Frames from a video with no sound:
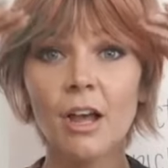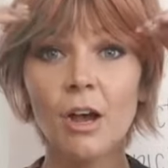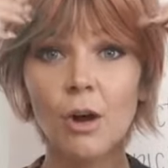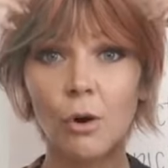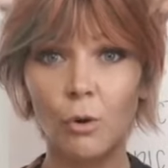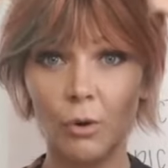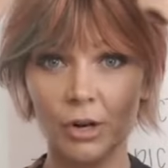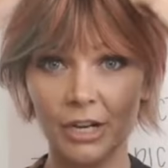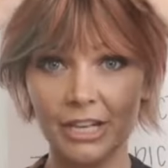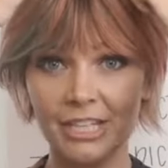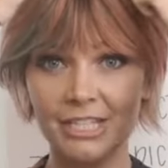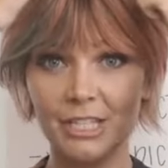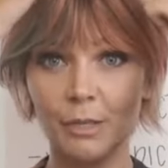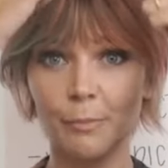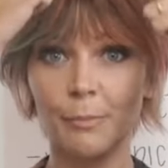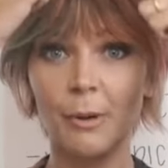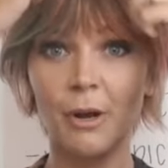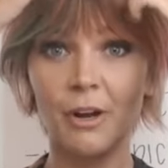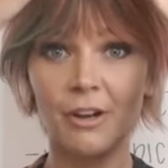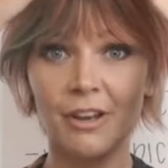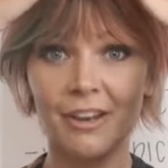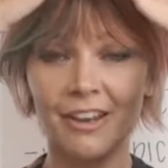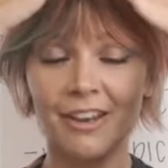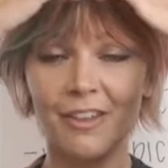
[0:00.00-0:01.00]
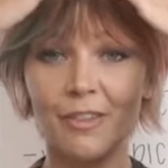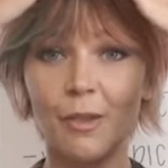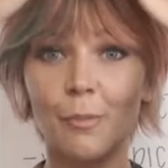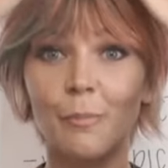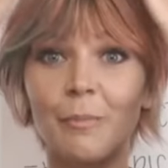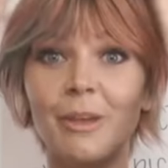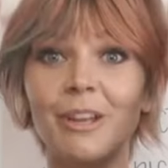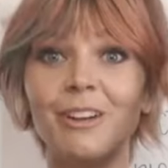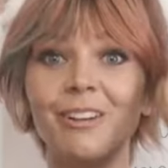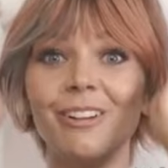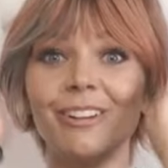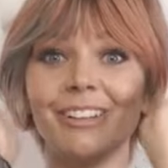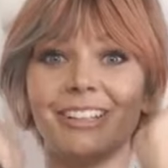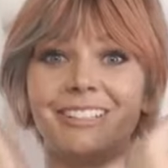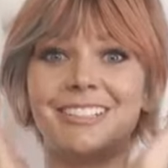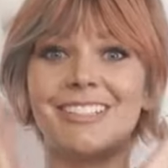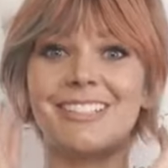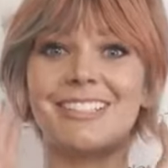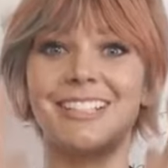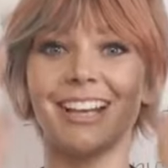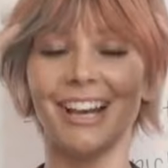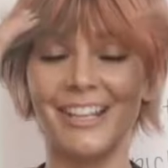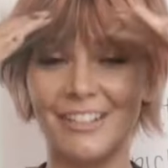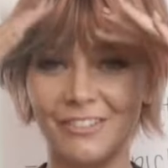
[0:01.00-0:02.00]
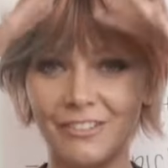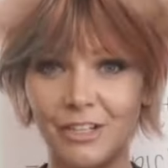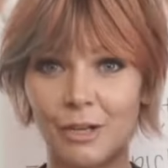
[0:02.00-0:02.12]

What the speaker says: or is it parted in the middle and just kind of